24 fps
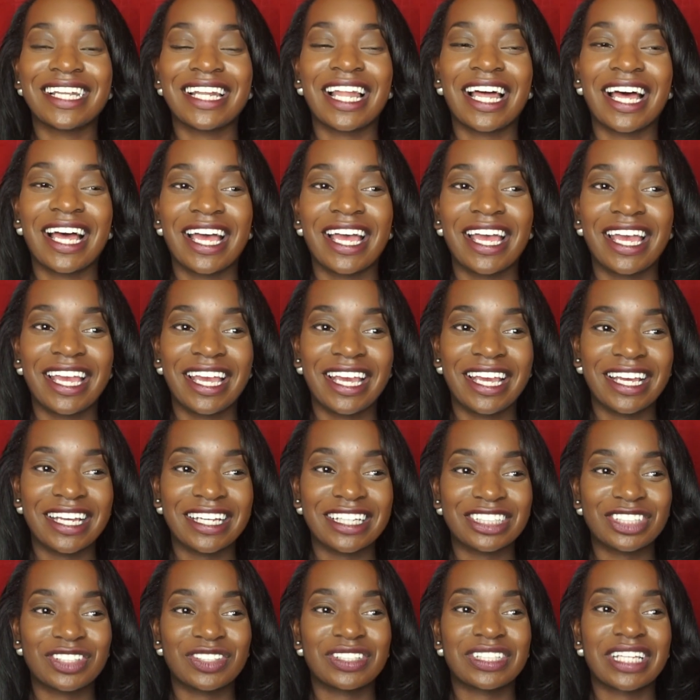Like,
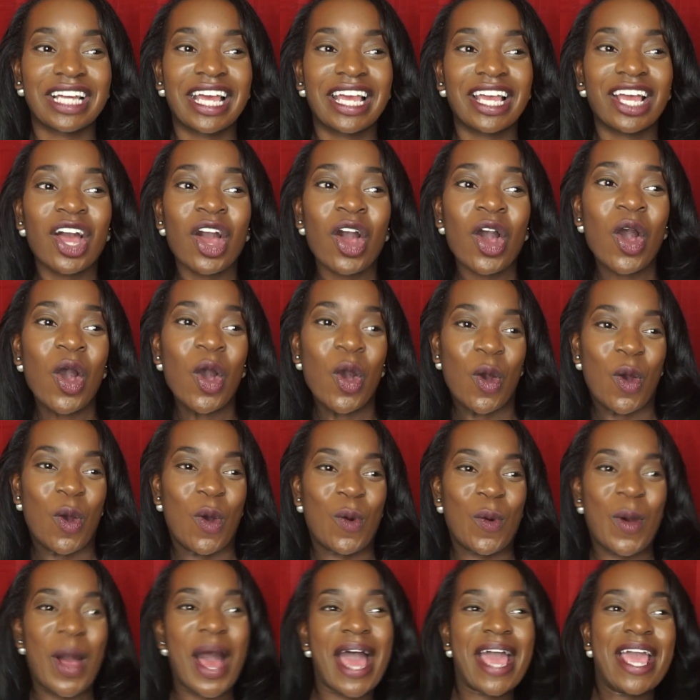she was like,
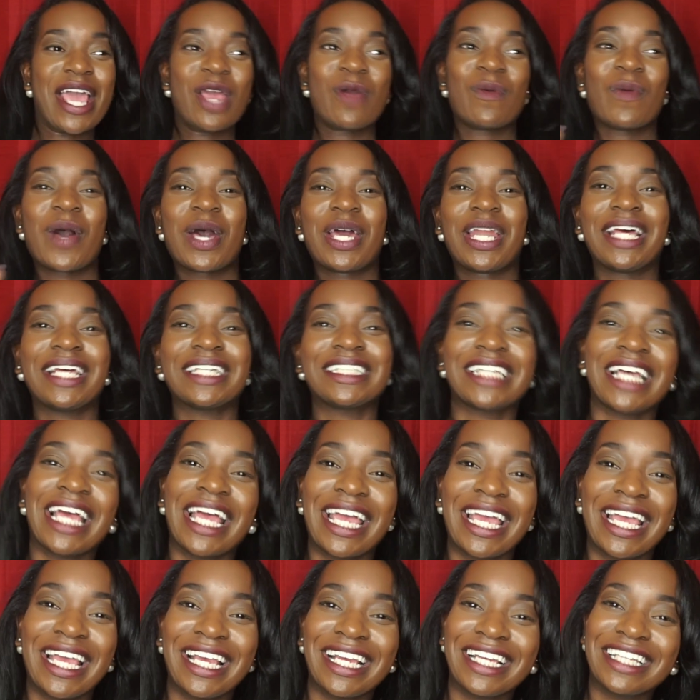why he want to
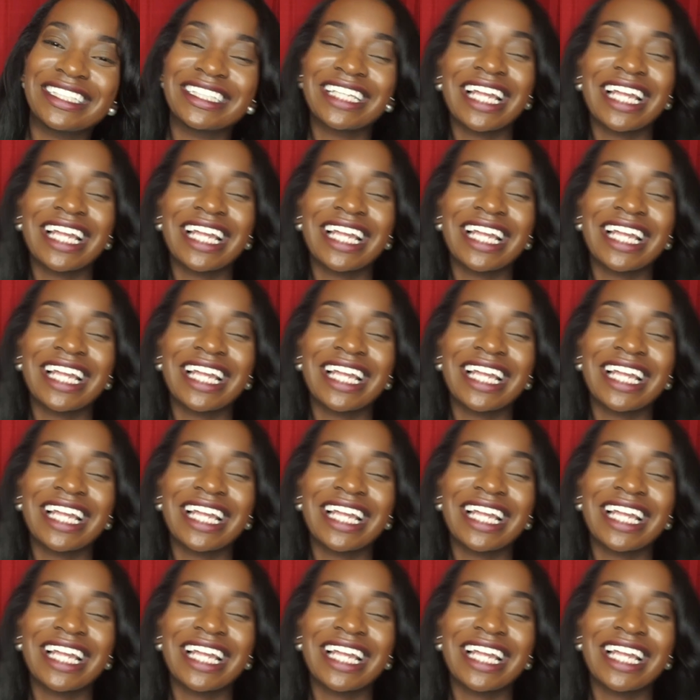change?